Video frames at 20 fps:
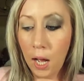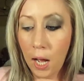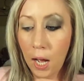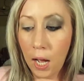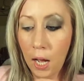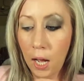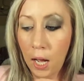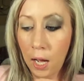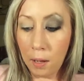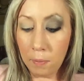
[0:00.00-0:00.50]

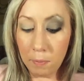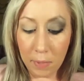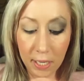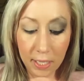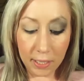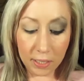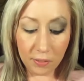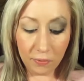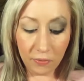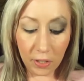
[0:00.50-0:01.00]

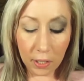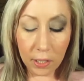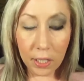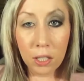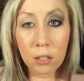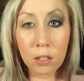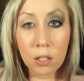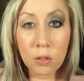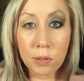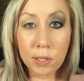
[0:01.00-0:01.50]
It's very
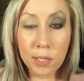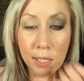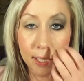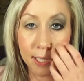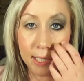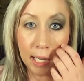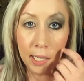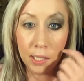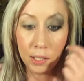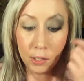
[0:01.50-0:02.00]
close to
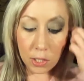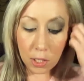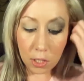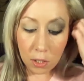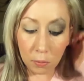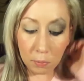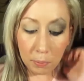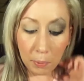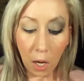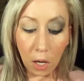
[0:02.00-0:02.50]
satin taupe.